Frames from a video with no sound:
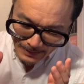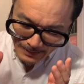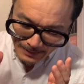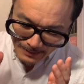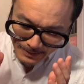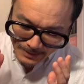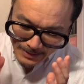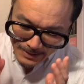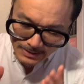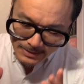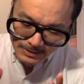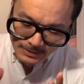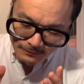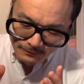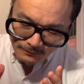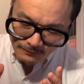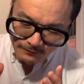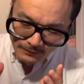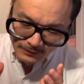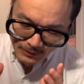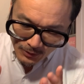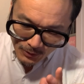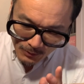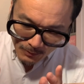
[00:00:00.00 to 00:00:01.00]
this
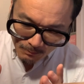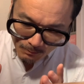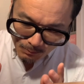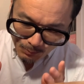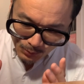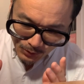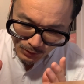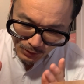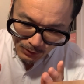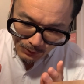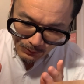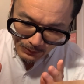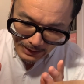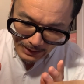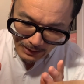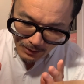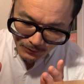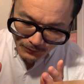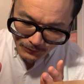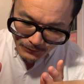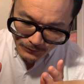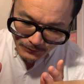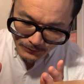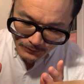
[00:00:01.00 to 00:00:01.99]
film,
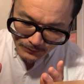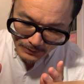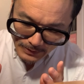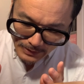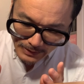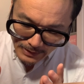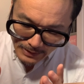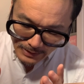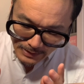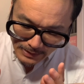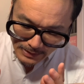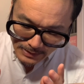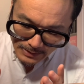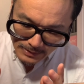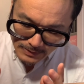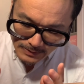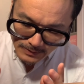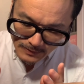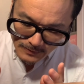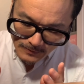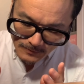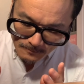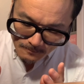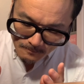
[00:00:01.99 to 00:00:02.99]
Blowout,
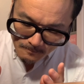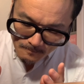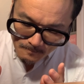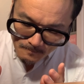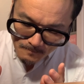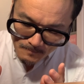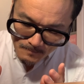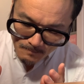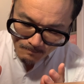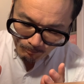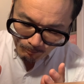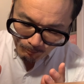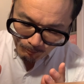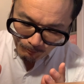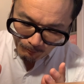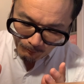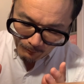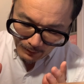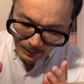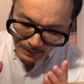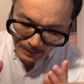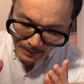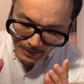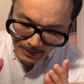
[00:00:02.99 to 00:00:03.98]
is
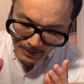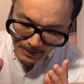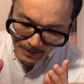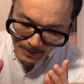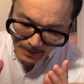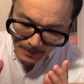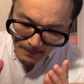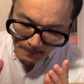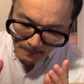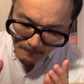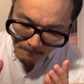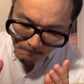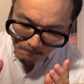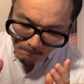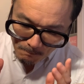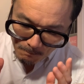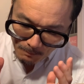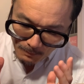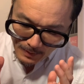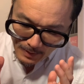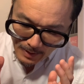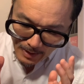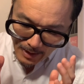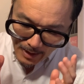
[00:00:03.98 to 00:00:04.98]
a
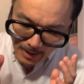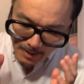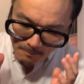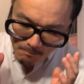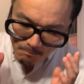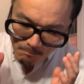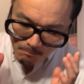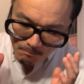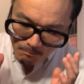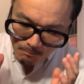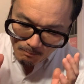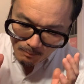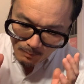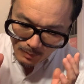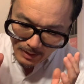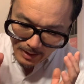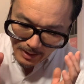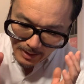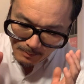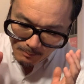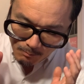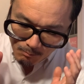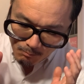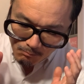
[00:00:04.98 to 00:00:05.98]

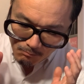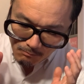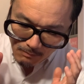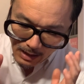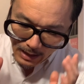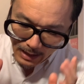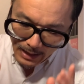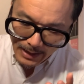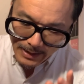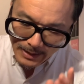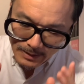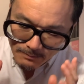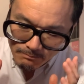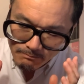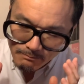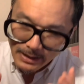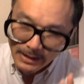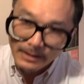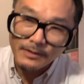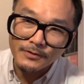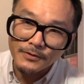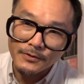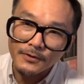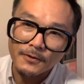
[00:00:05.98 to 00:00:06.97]
mind
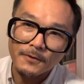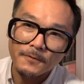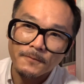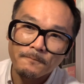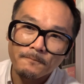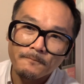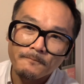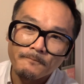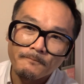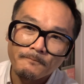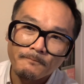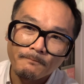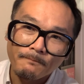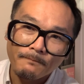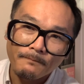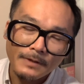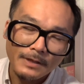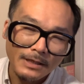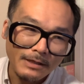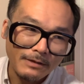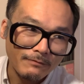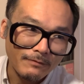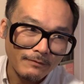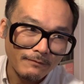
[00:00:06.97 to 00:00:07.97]
bender
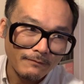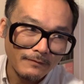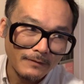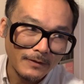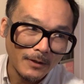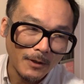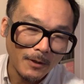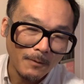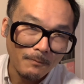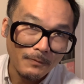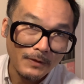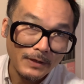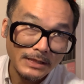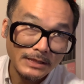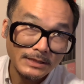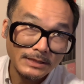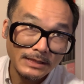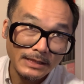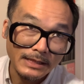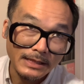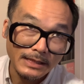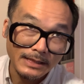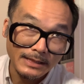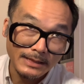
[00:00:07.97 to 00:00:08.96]
of a film. This
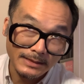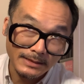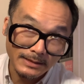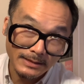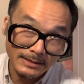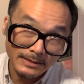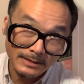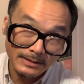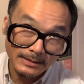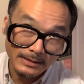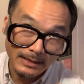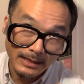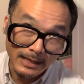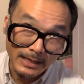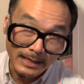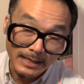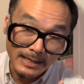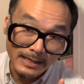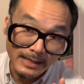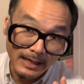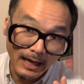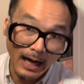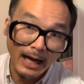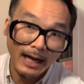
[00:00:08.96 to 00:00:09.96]
is a
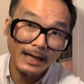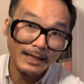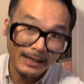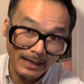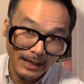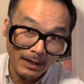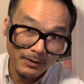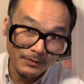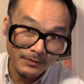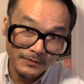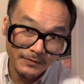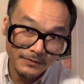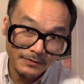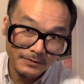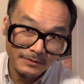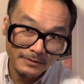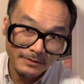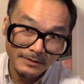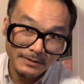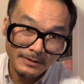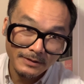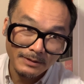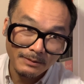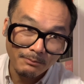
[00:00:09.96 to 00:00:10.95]
knockout.
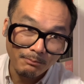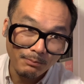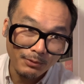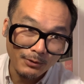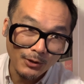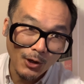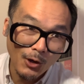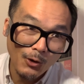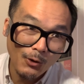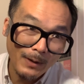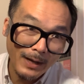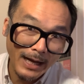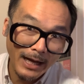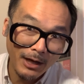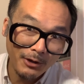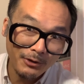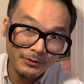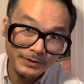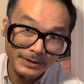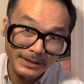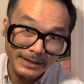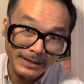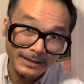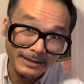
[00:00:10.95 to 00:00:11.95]

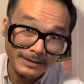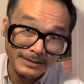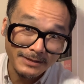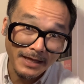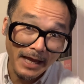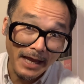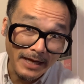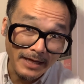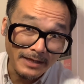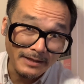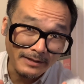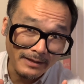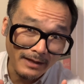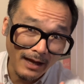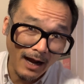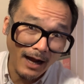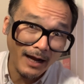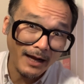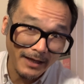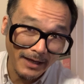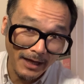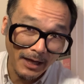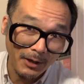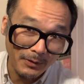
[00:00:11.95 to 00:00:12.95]
Blowout is a
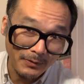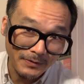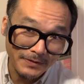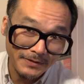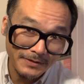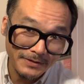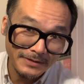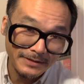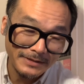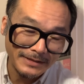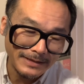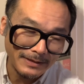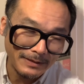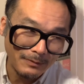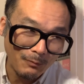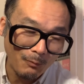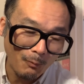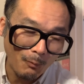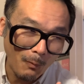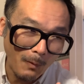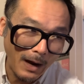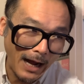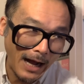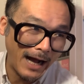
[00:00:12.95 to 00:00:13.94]
knockout.
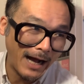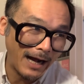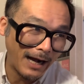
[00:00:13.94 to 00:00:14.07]
Wow.